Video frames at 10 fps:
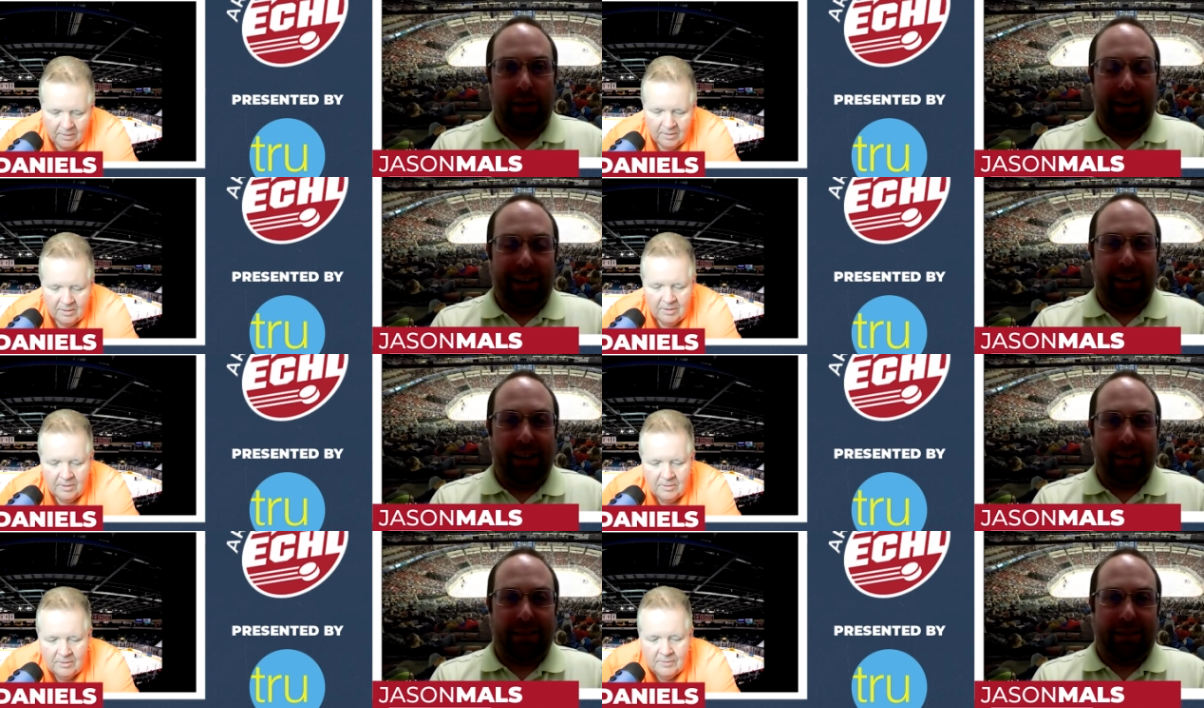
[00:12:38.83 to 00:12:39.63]
Speaker 1: It,
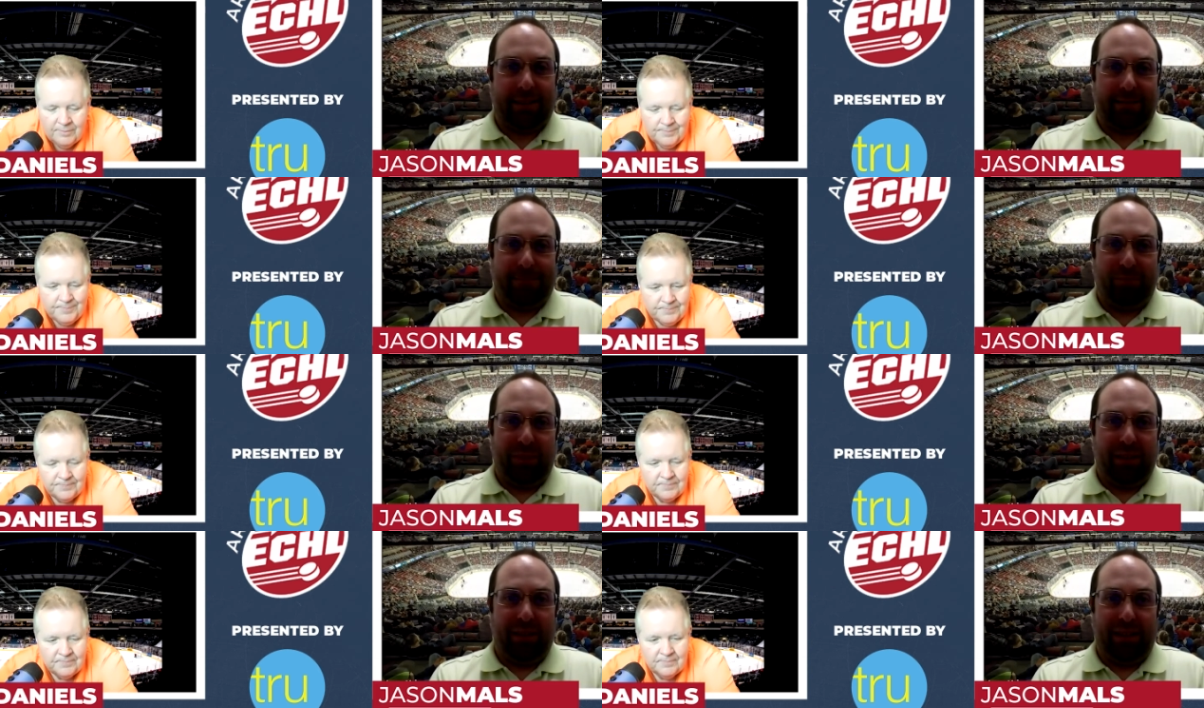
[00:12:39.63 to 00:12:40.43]
it's,
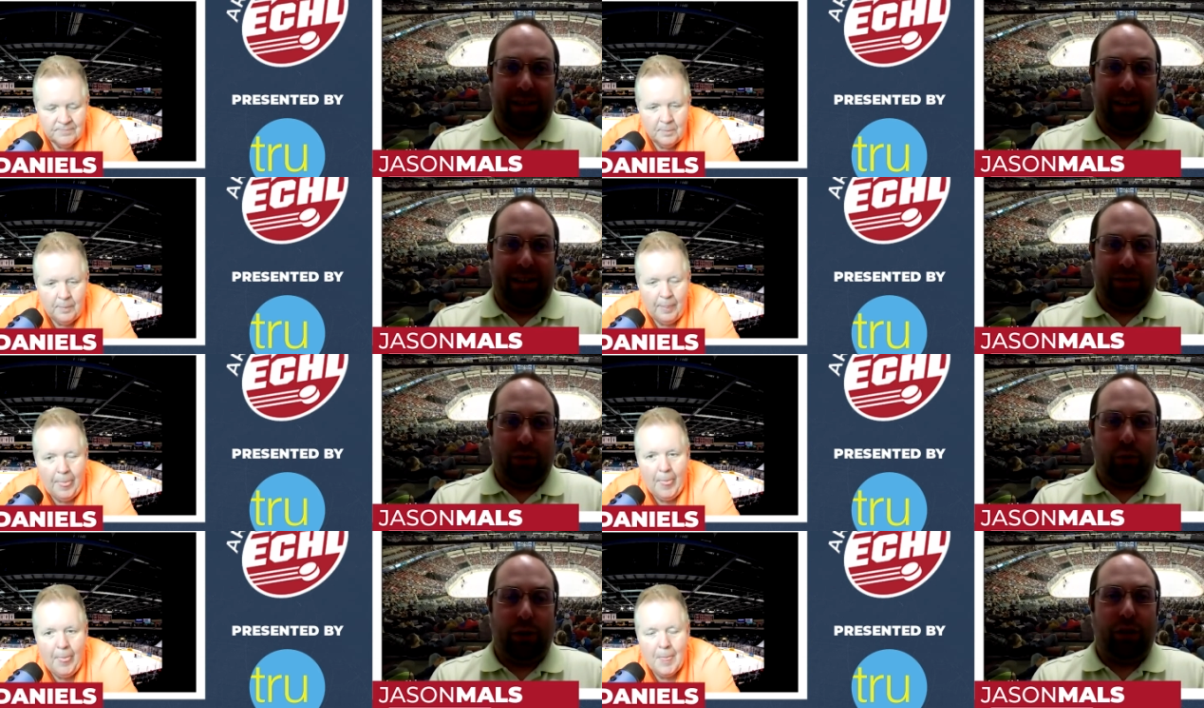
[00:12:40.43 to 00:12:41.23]
uh, as you
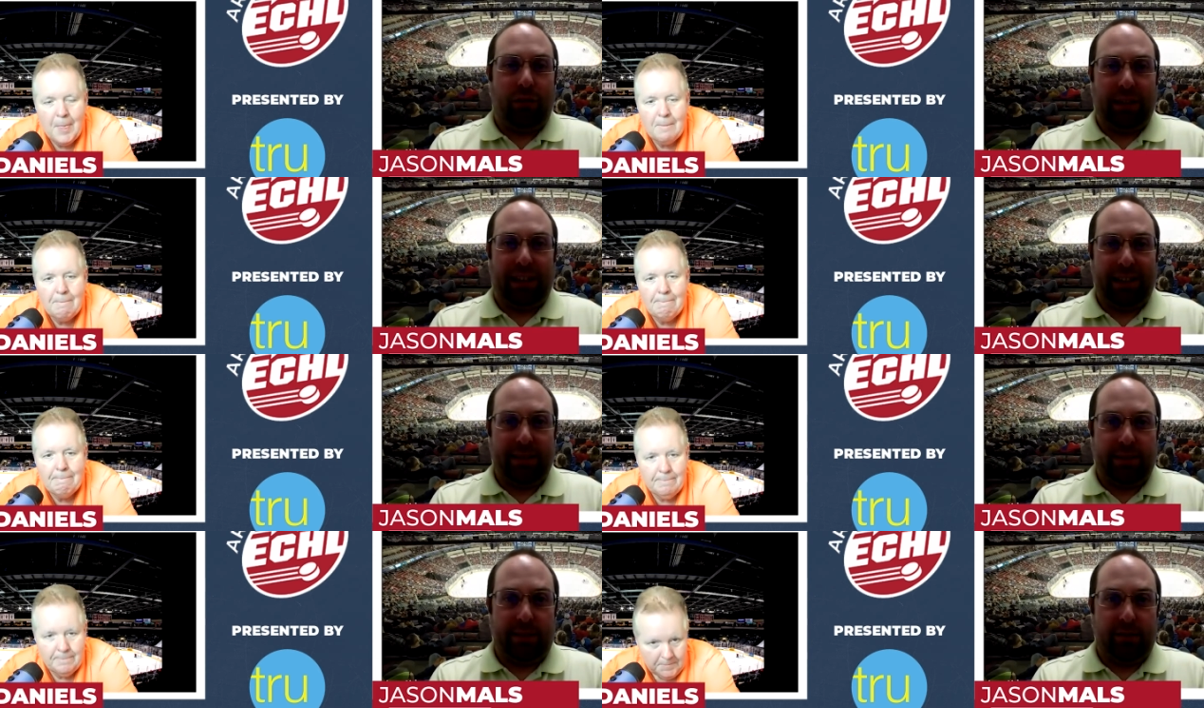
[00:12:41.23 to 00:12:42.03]
know, a lot
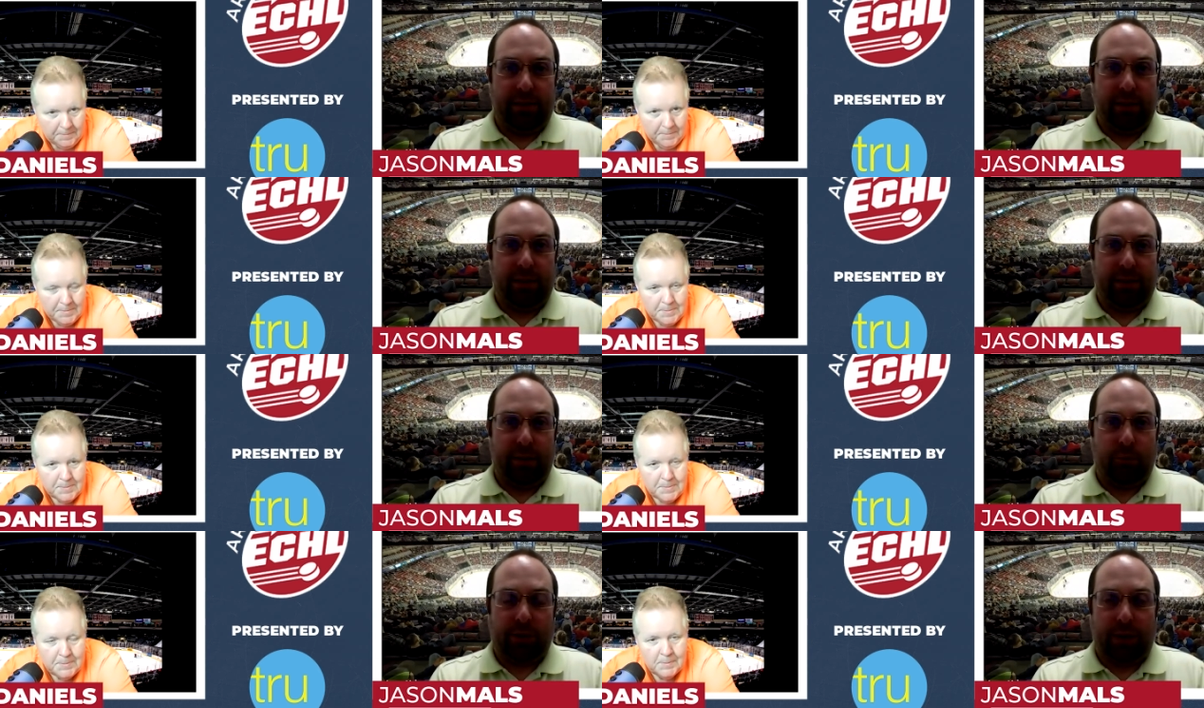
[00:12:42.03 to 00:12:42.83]
easier to see
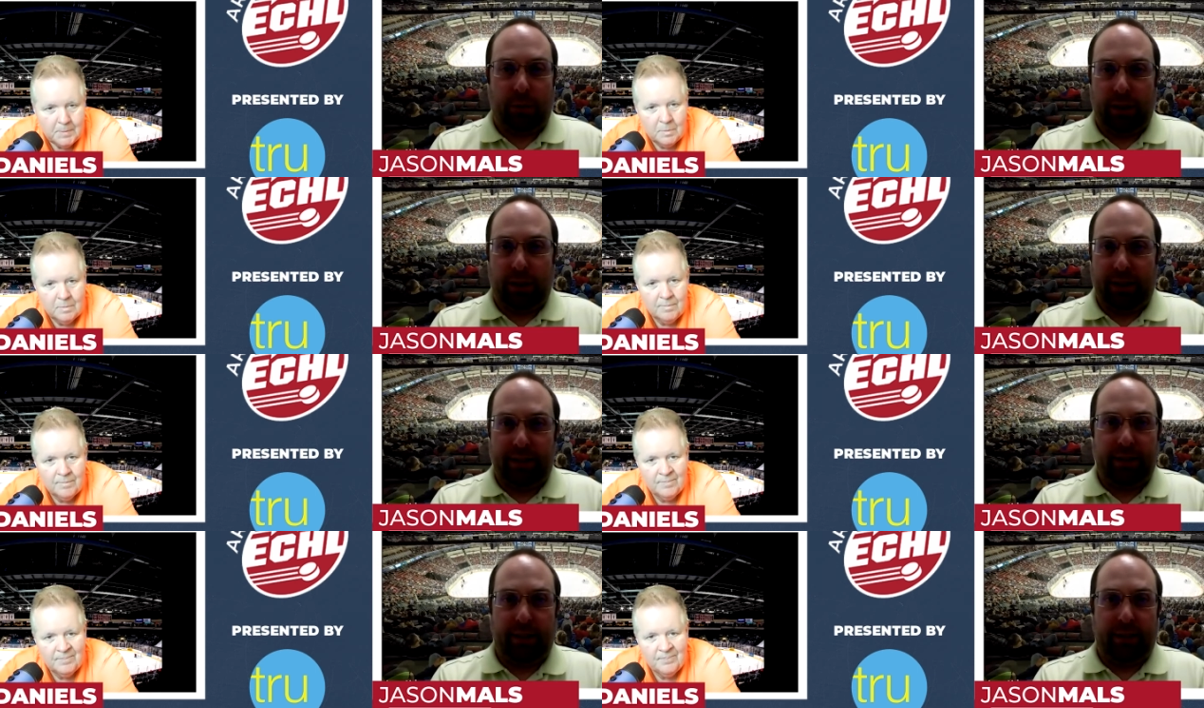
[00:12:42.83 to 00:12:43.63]
what's going on
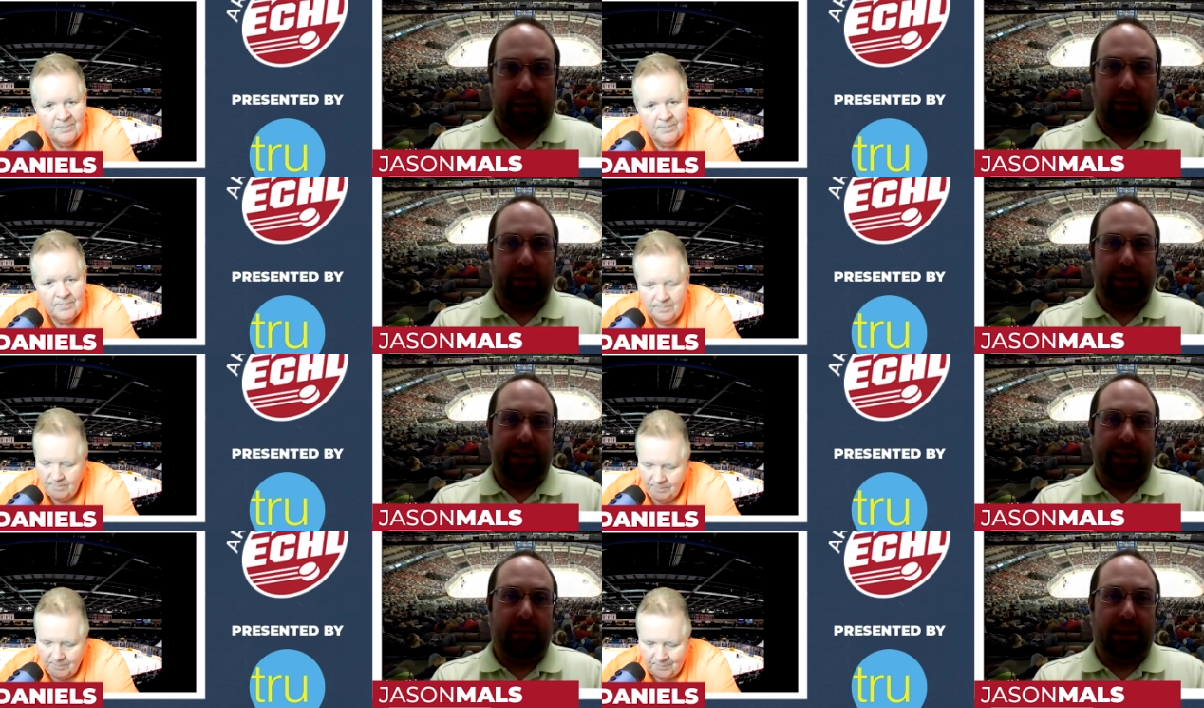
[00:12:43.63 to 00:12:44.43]
and, and call the
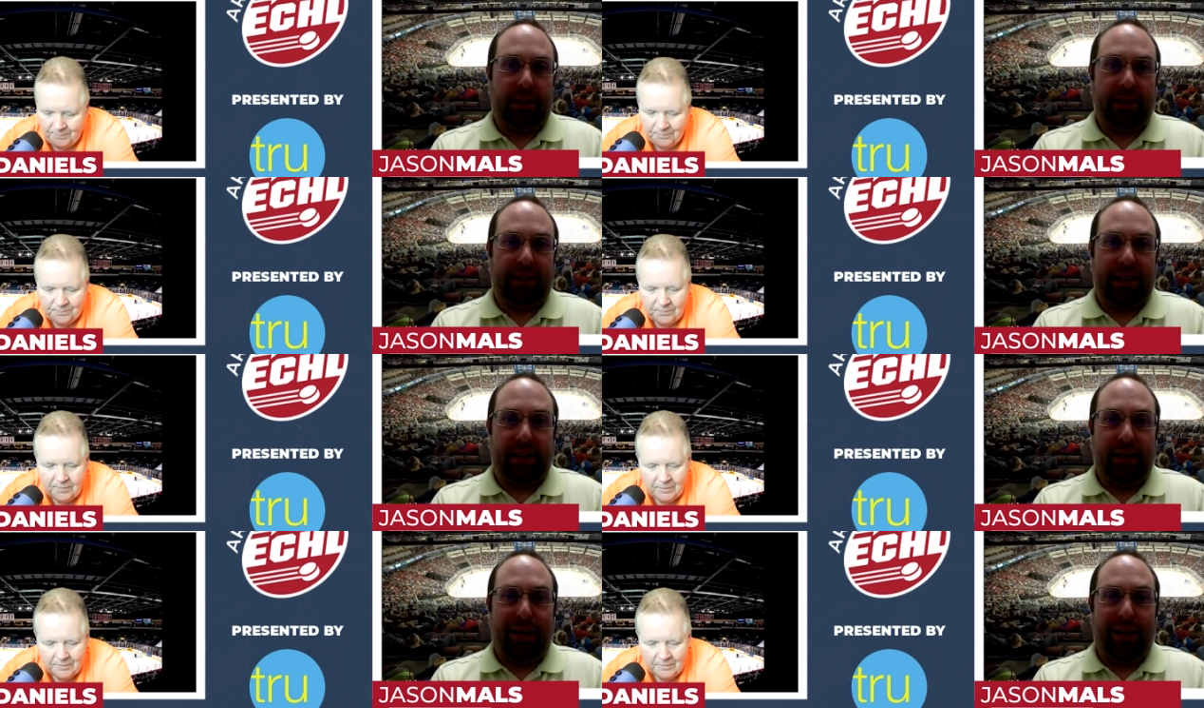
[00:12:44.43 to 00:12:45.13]
game and get that